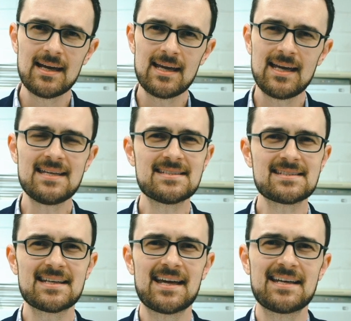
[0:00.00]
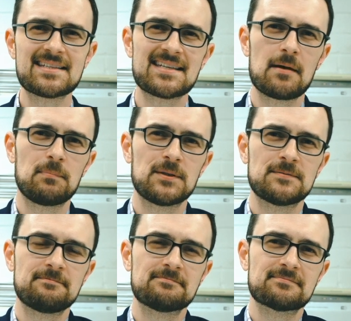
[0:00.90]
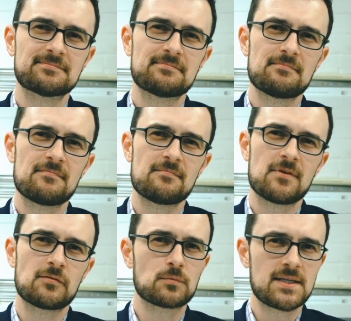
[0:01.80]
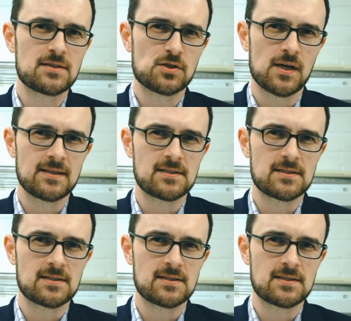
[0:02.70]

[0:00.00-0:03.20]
Here's an example of a recent chart.